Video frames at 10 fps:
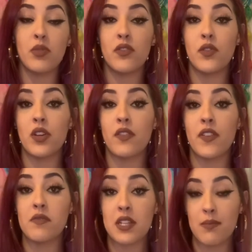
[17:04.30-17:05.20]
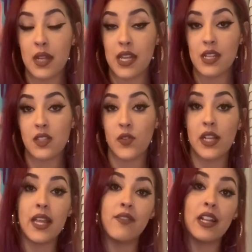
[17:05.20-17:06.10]
for 15 minutes for
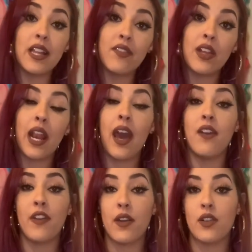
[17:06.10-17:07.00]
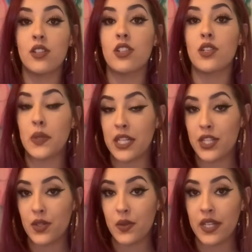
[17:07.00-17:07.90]
11:11, half hours are
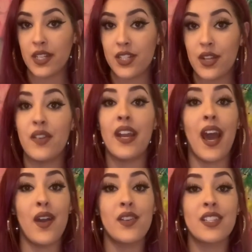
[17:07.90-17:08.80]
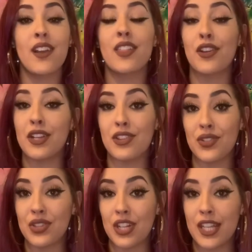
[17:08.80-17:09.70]
22:22, and hours are
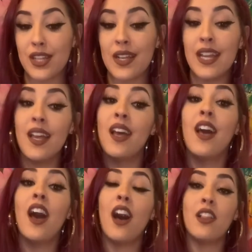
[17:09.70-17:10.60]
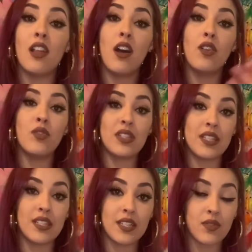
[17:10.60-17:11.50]
33:33, along with
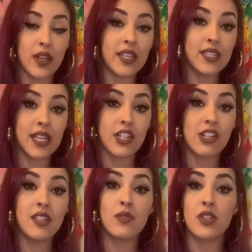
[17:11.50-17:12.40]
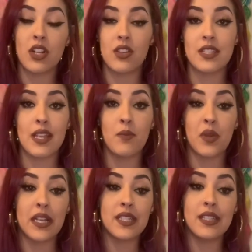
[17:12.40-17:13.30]
distance Reiki sessions, which are the same
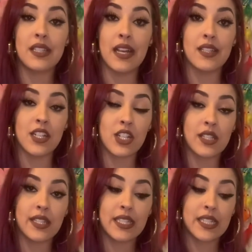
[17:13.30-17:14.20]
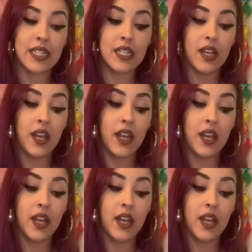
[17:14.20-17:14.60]
prices as I just listed.